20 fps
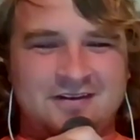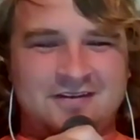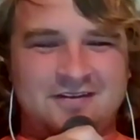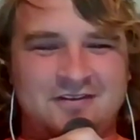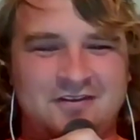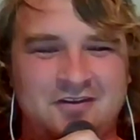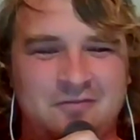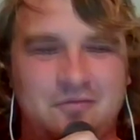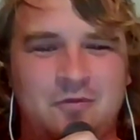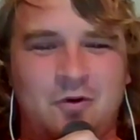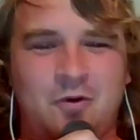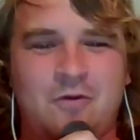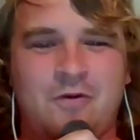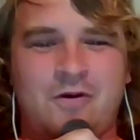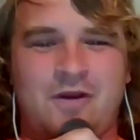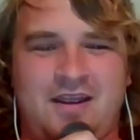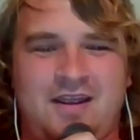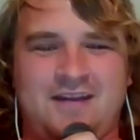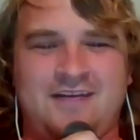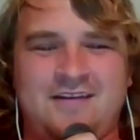Des
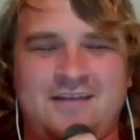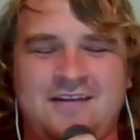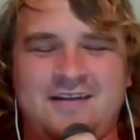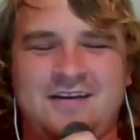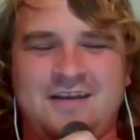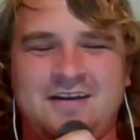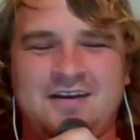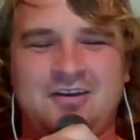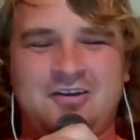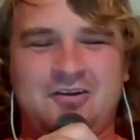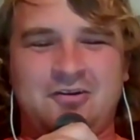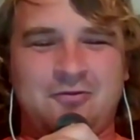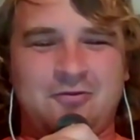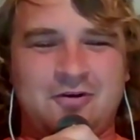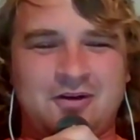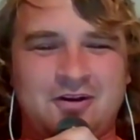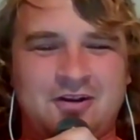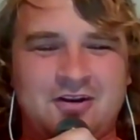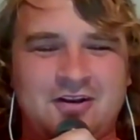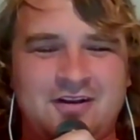Moines who are
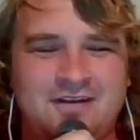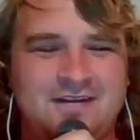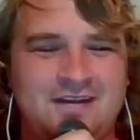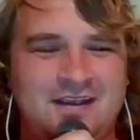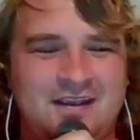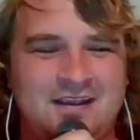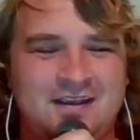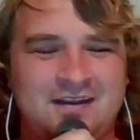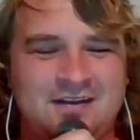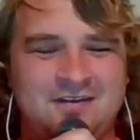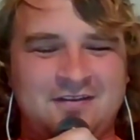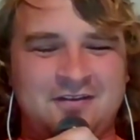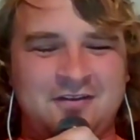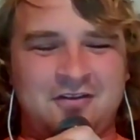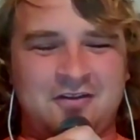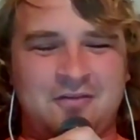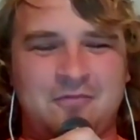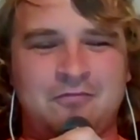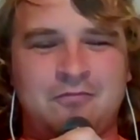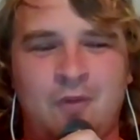gonna take it to
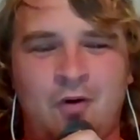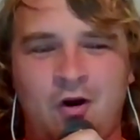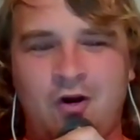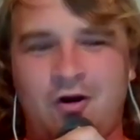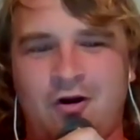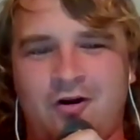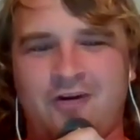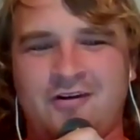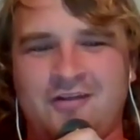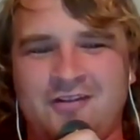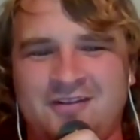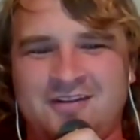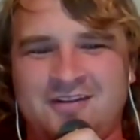the mall.